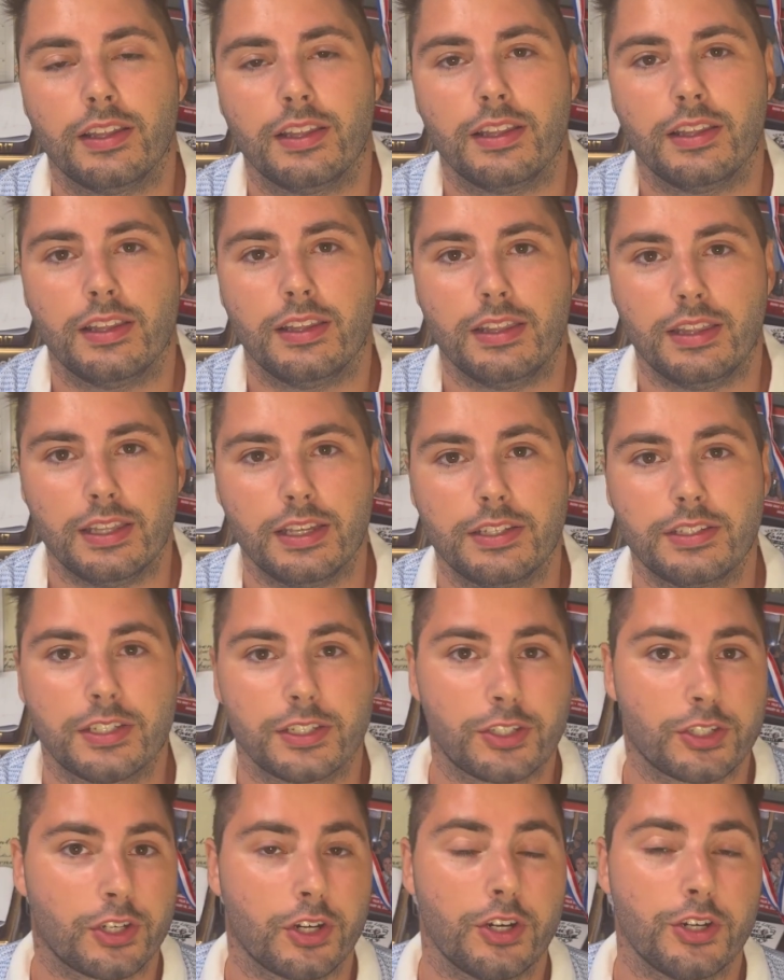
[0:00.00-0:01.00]
this
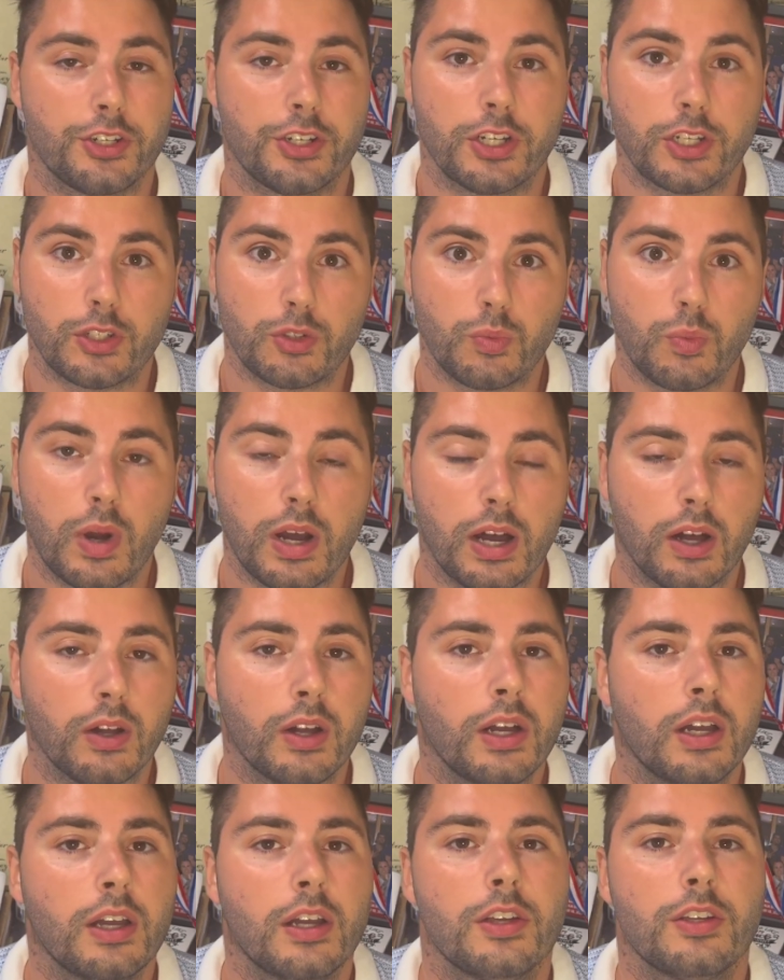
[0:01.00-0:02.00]
excursion as well.
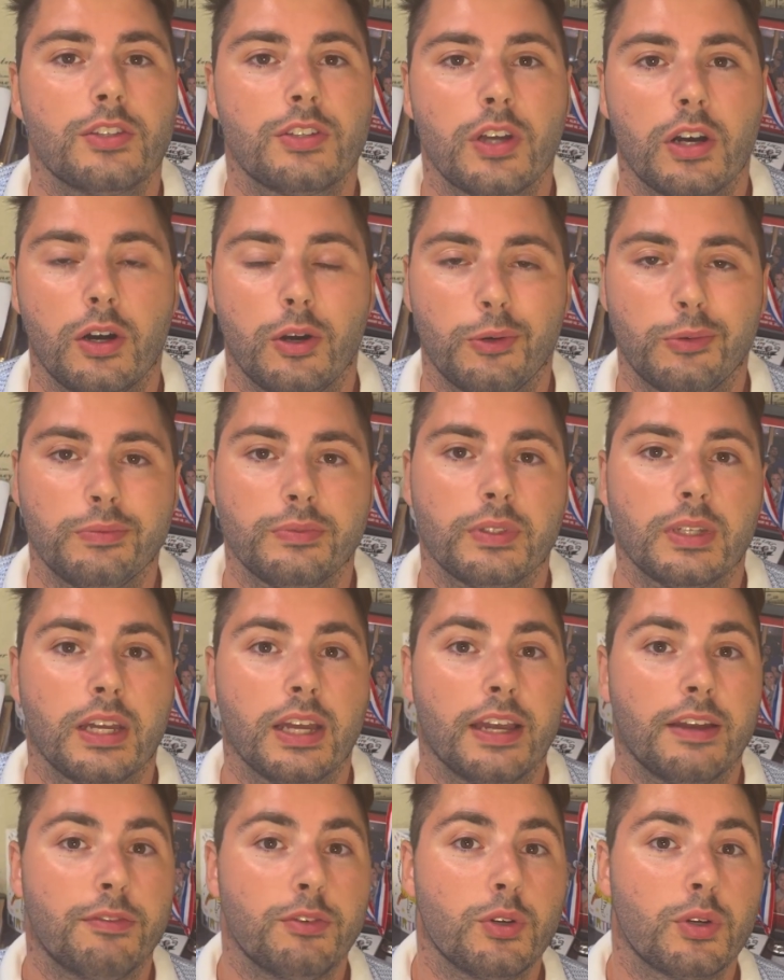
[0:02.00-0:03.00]
So
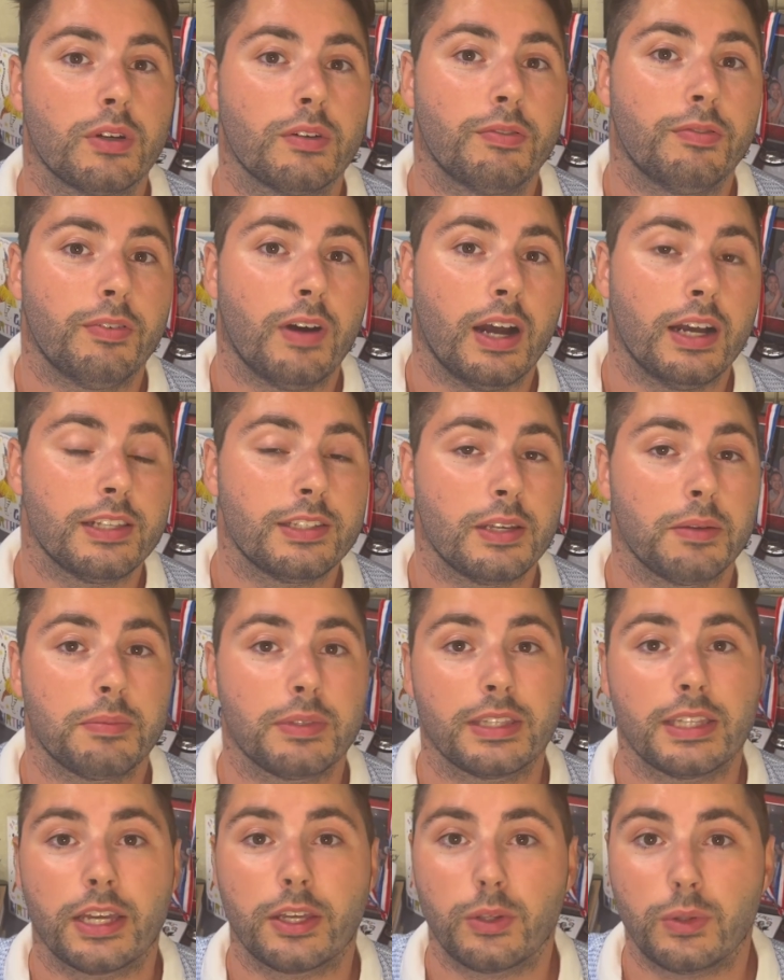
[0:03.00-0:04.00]
if you can find
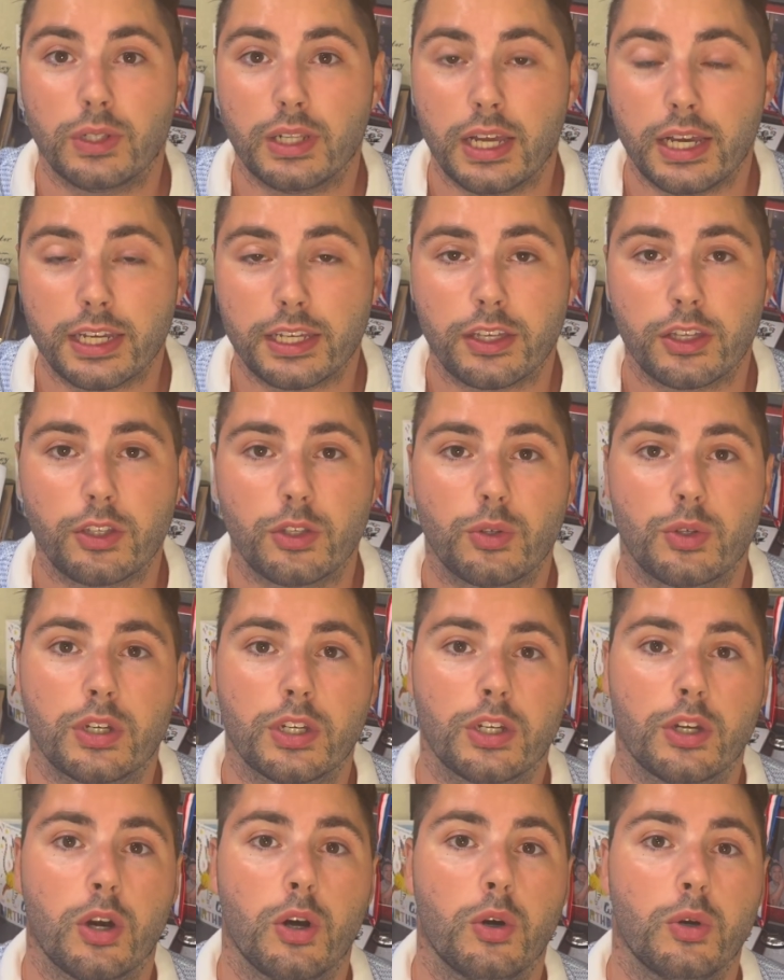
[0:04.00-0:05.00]
something that you like, you can
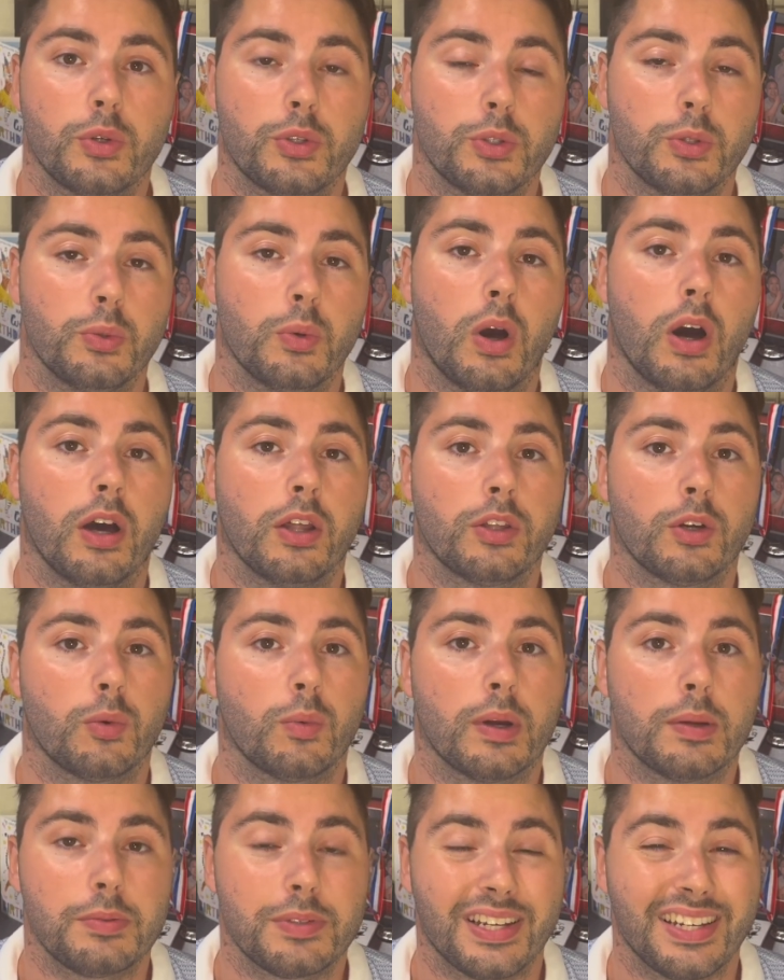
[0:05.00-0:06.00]
go to other
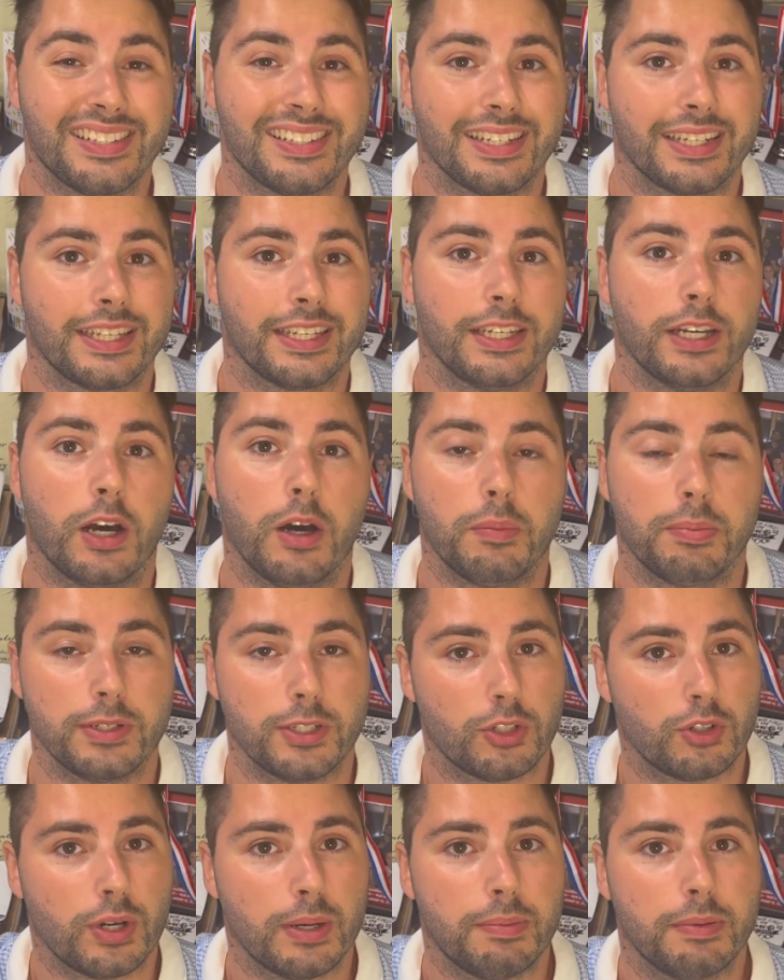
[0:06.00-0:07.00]
websites like Yelp and
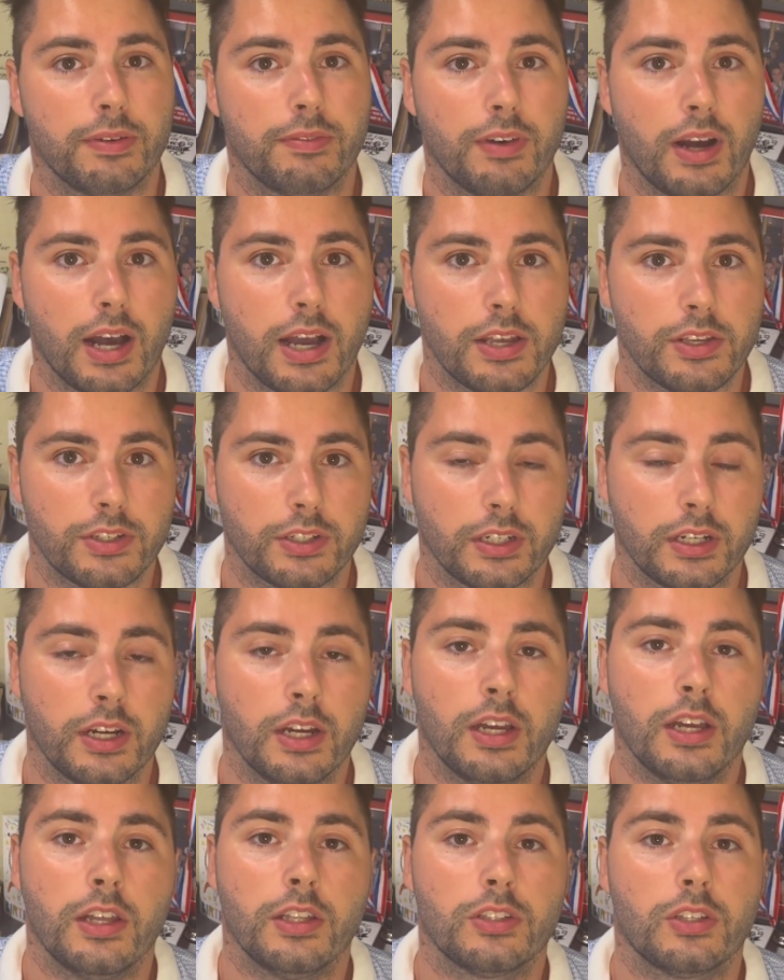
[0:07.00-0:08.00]
TripAdvisor
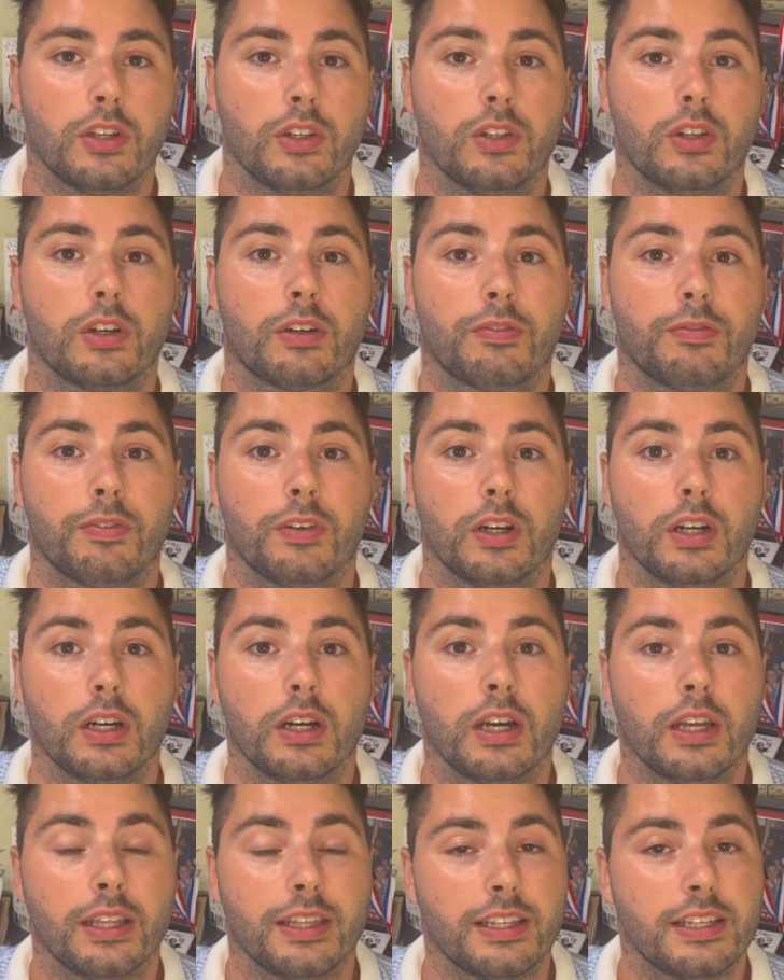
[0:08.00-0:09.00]
to look
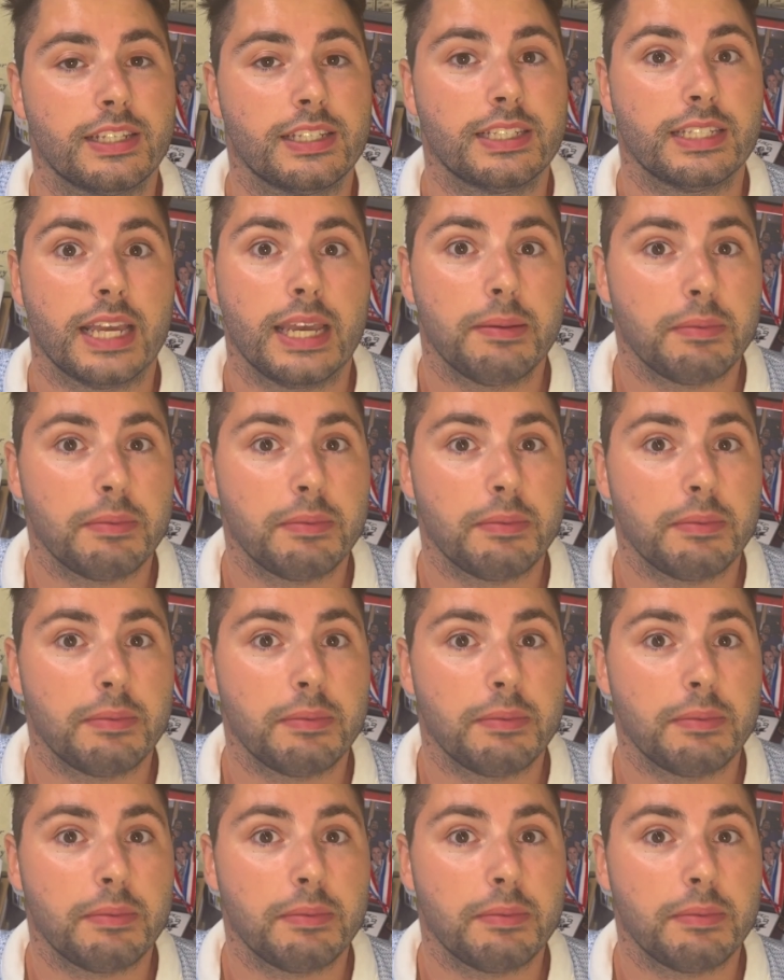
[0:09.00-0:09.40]
for the same